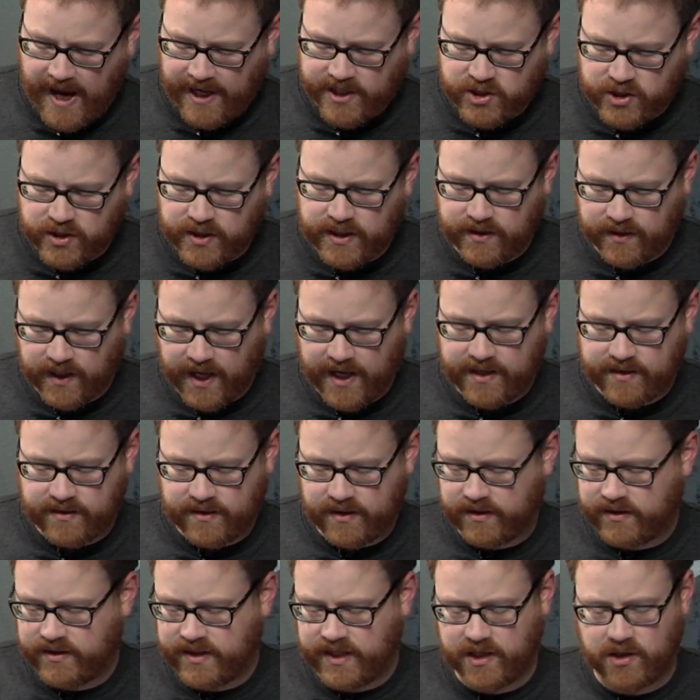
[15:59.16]
actually like
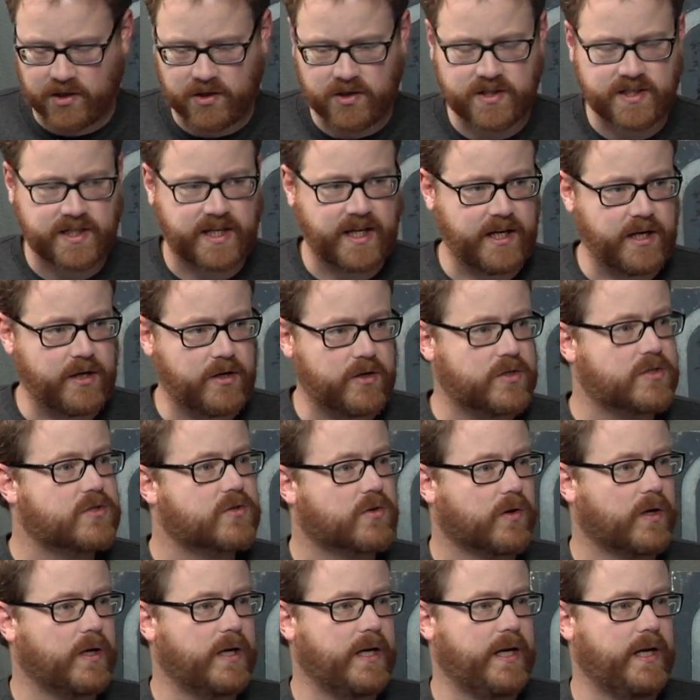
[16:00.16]
the thinner, skinnier
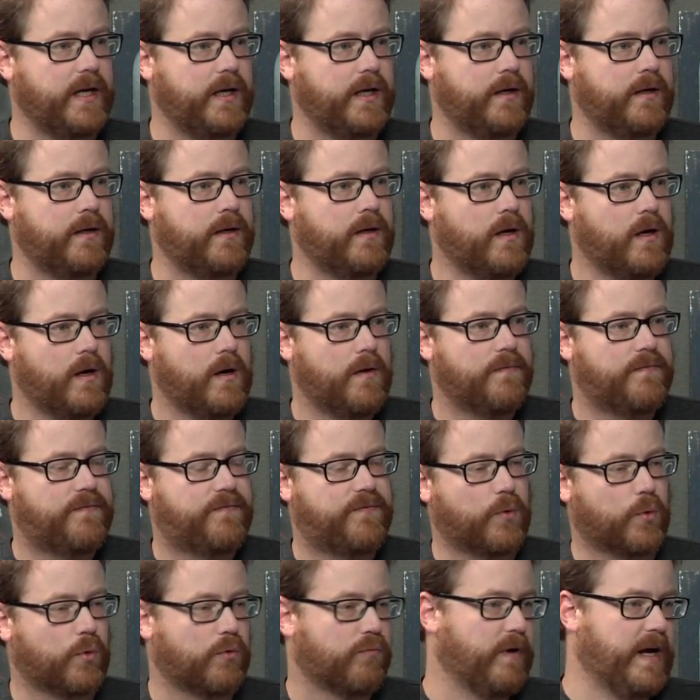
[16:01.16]
screen
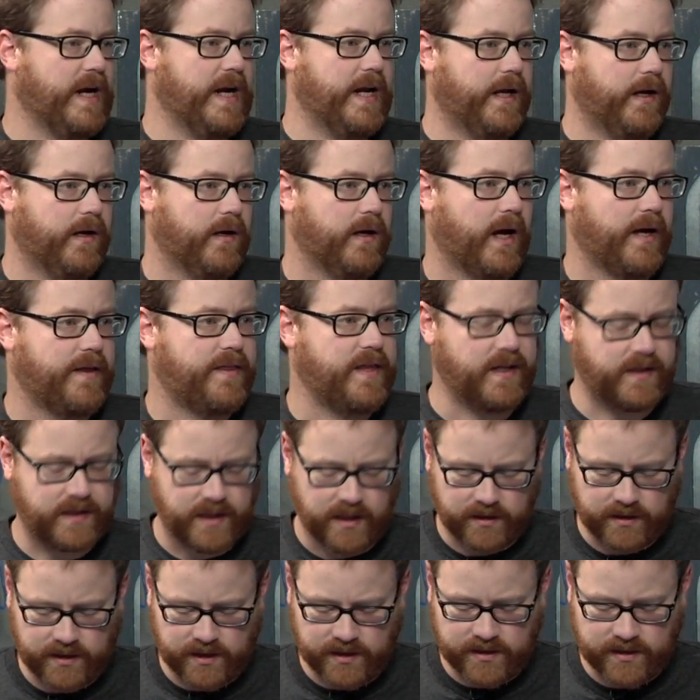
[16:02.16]
for reading. I think
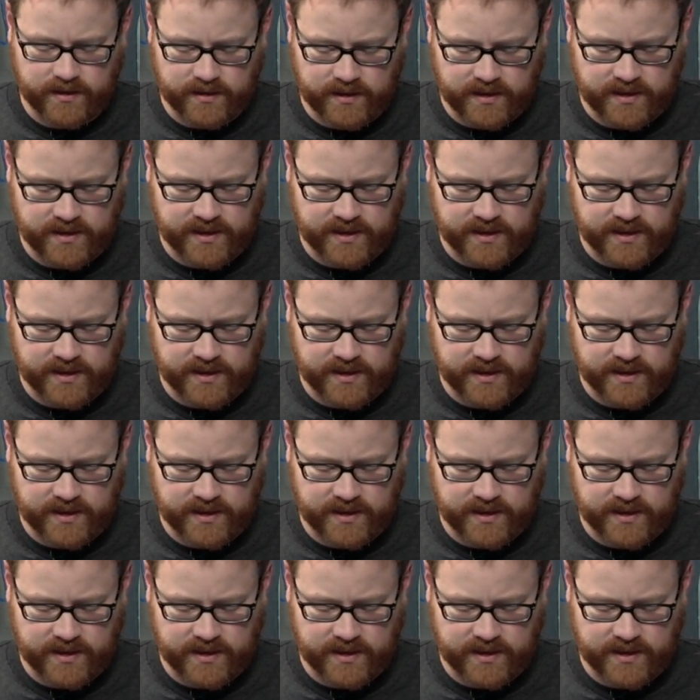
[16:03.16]
that the the